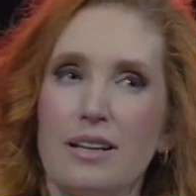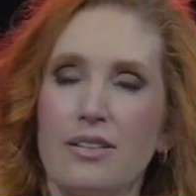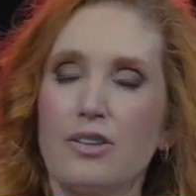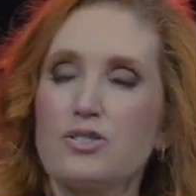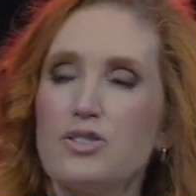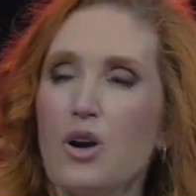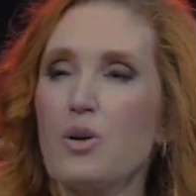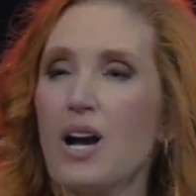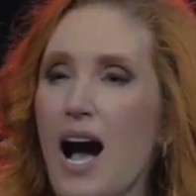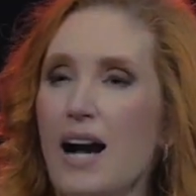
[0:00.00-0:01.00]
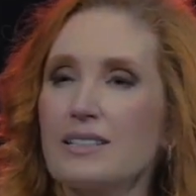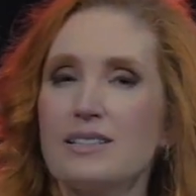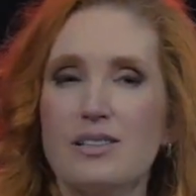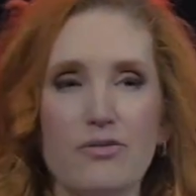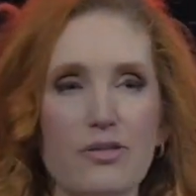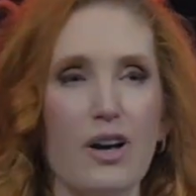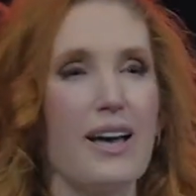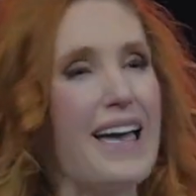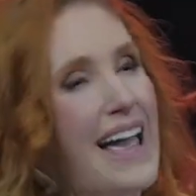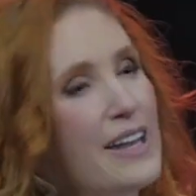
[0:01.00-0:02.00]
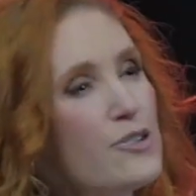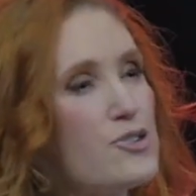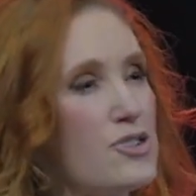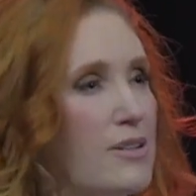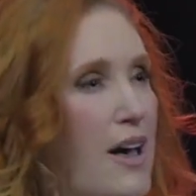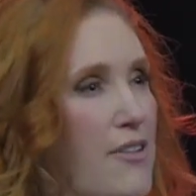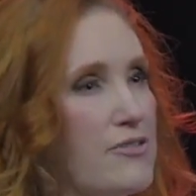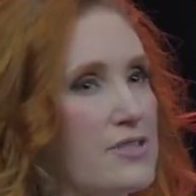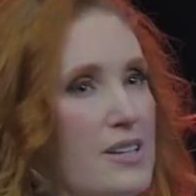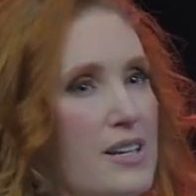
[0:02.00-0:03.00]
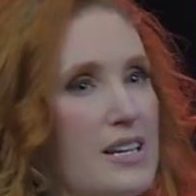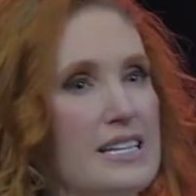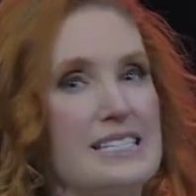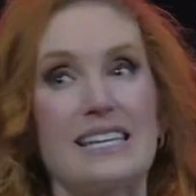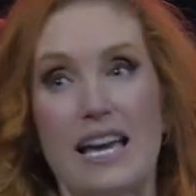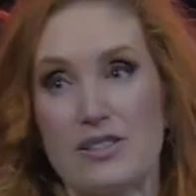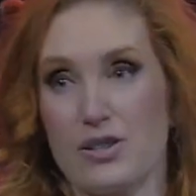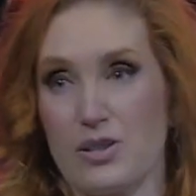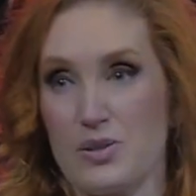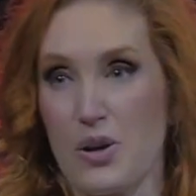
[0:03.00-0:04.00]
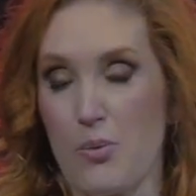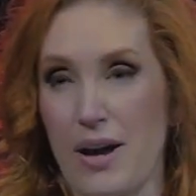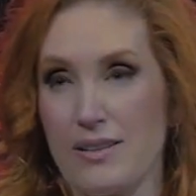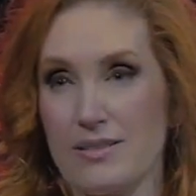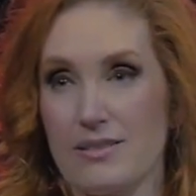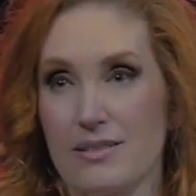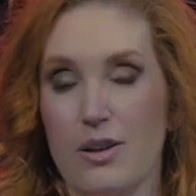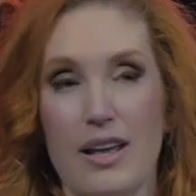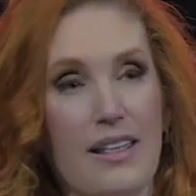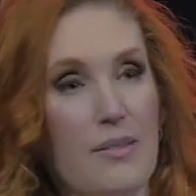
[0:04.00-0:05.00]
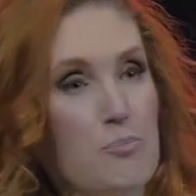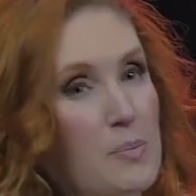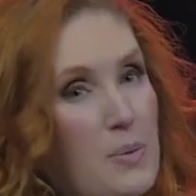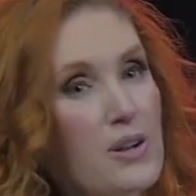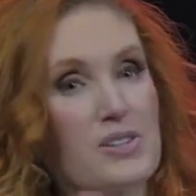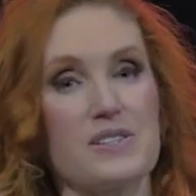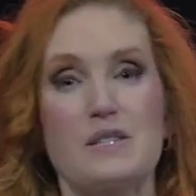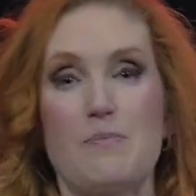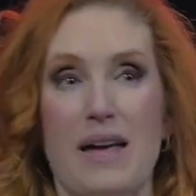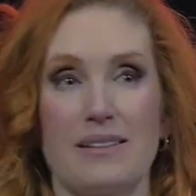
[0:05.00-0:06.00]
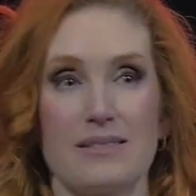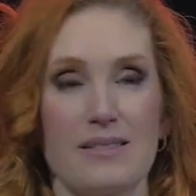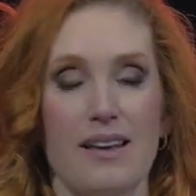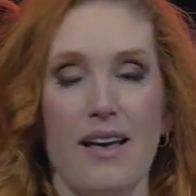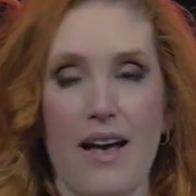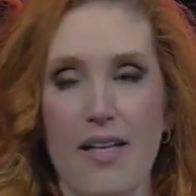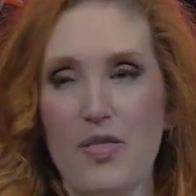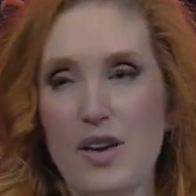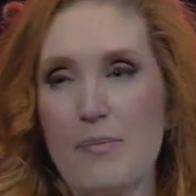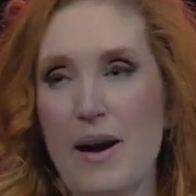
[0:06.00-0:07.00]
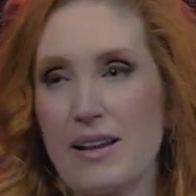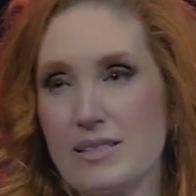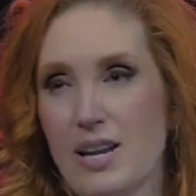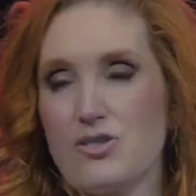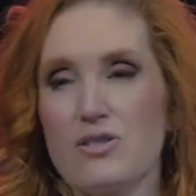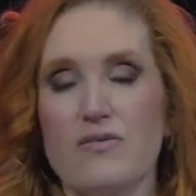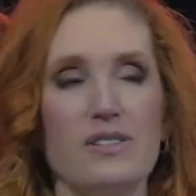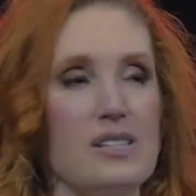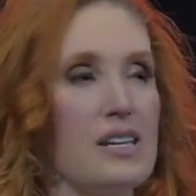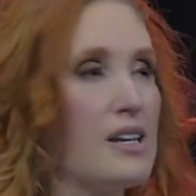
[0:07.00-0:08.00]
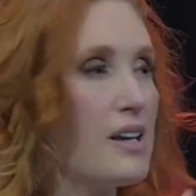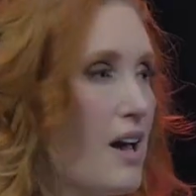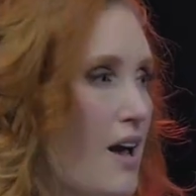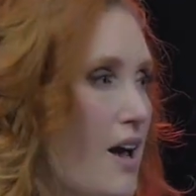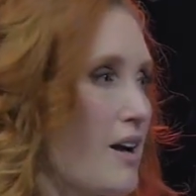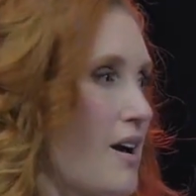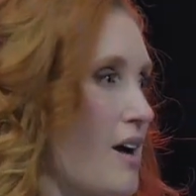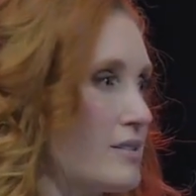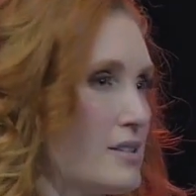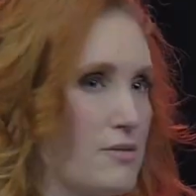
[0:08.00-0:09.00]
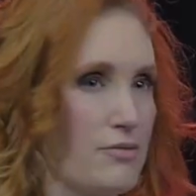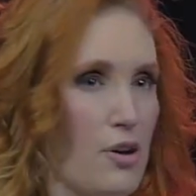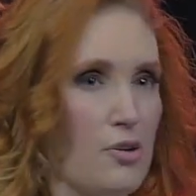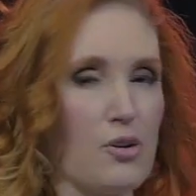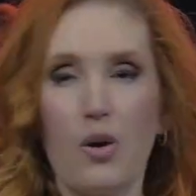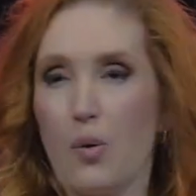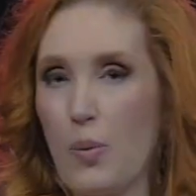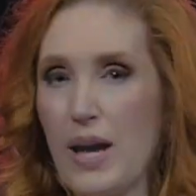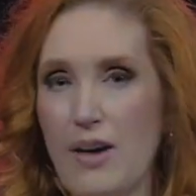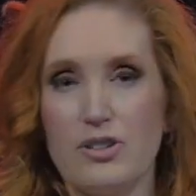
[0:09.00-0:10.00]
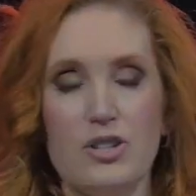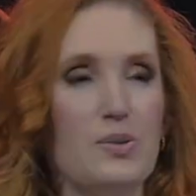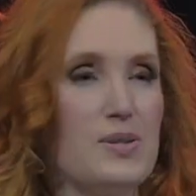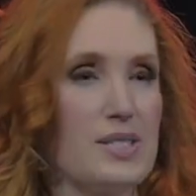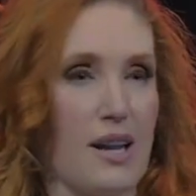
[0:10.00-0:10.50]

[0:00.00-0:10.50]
there's no cognitive energy left to get to the so what. People are spent. And think about attention fatigue and cognitive load. We have used it